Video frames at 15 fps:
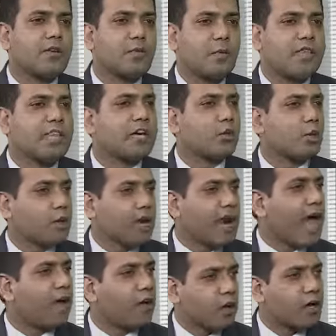Whether to
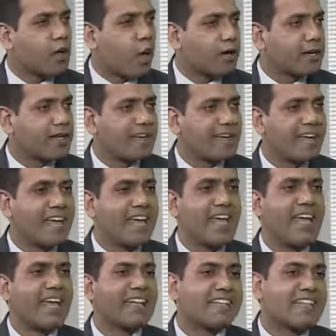track or not
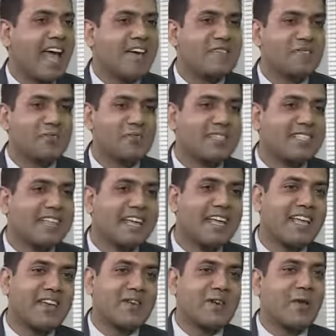is, I would say,
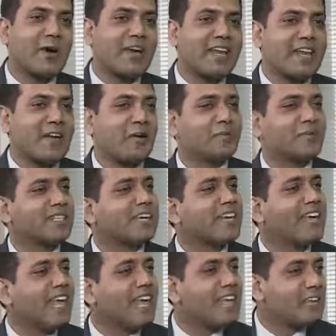not an option
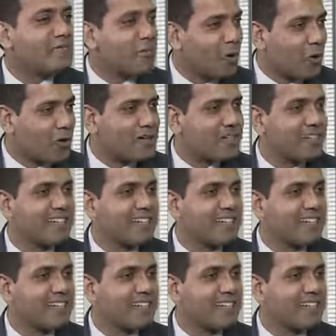anymore.